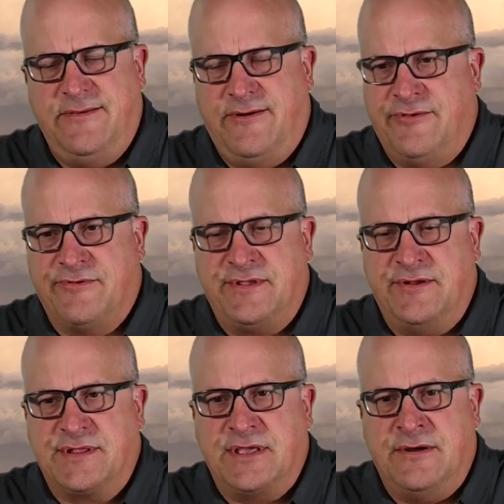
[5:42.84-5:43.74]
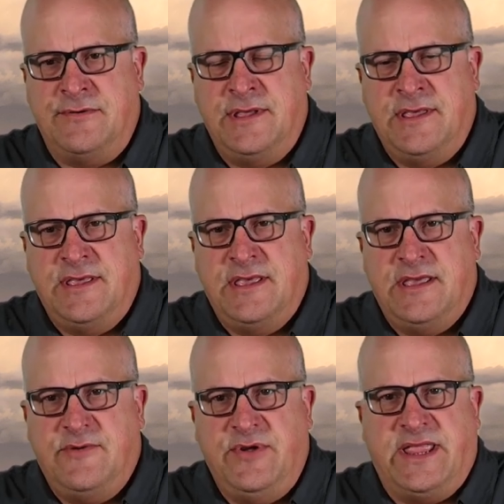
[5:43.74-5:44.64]
all those years ago,
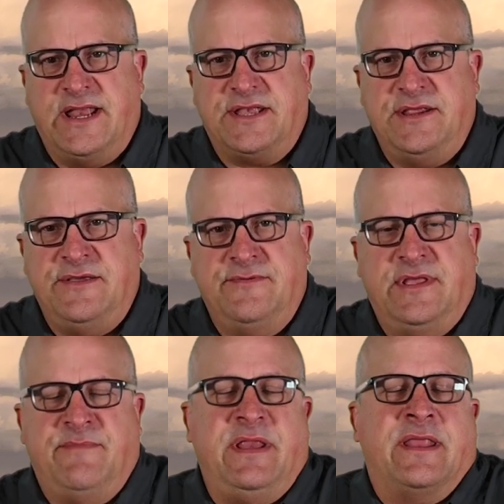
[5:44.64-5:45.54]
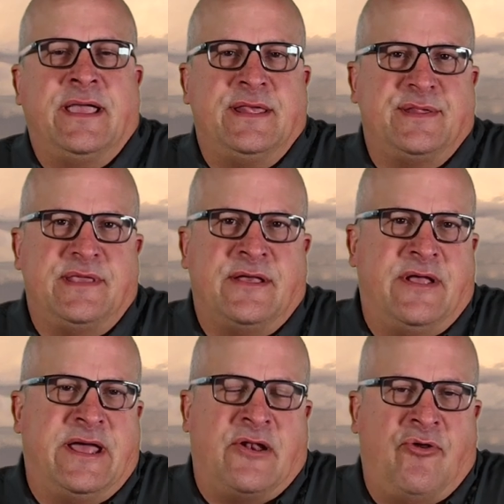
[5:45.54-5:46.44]
we'd get to, it'd be nice out,
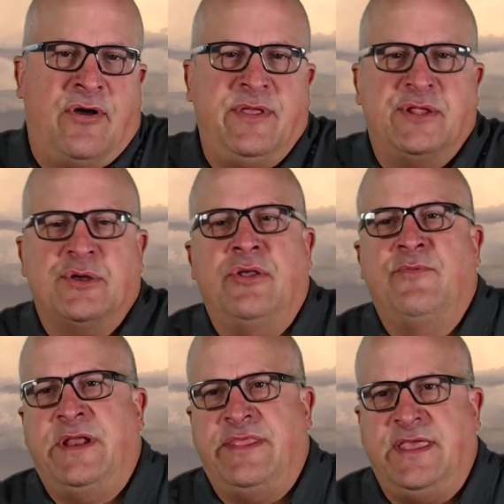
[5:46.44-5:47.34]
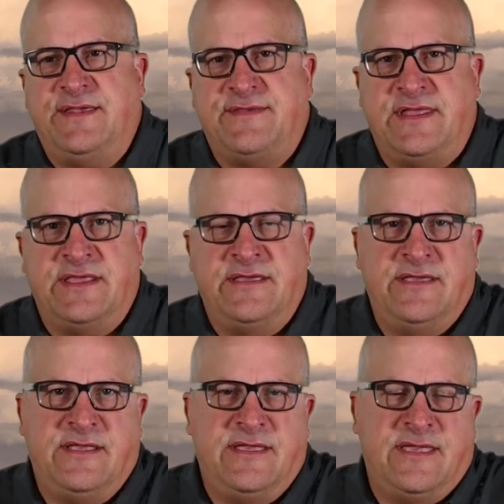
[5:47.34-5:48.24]
out of Long Beach all the way to the east end of
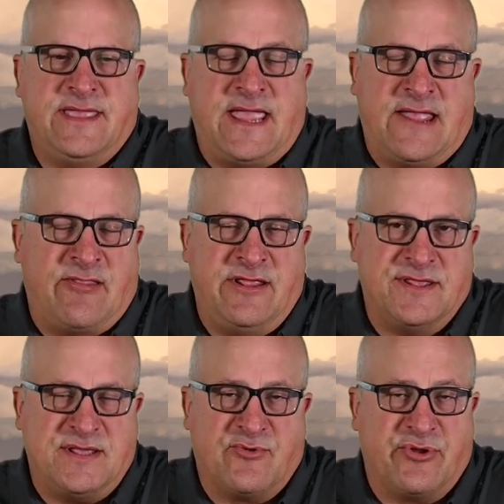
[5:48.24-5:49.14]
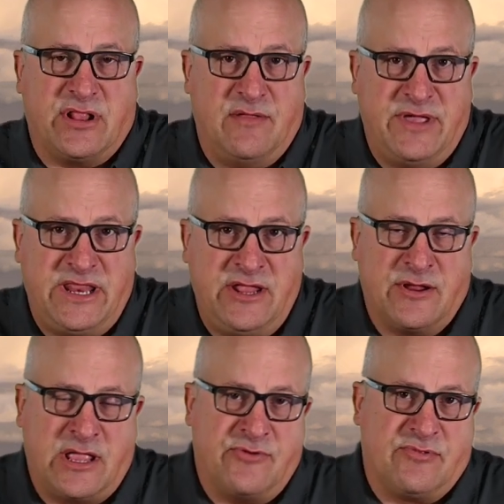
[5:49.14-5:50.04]
Catalina. Say we're going to Clemente or
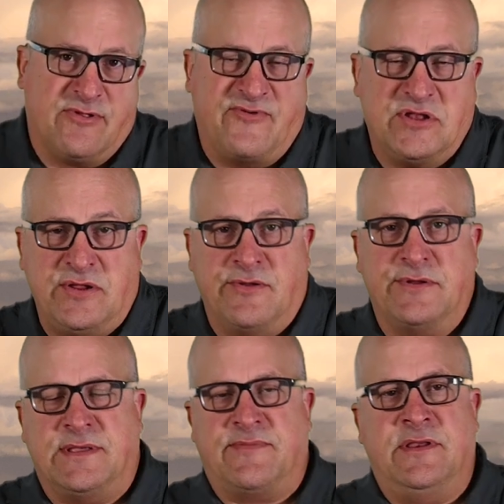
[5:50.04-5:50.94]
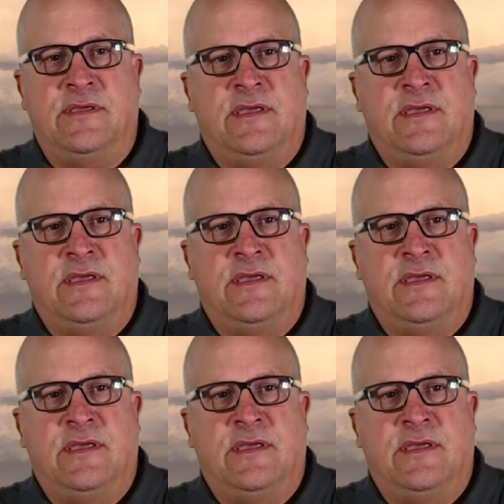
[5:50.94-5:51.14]
going to go look for tuna or something.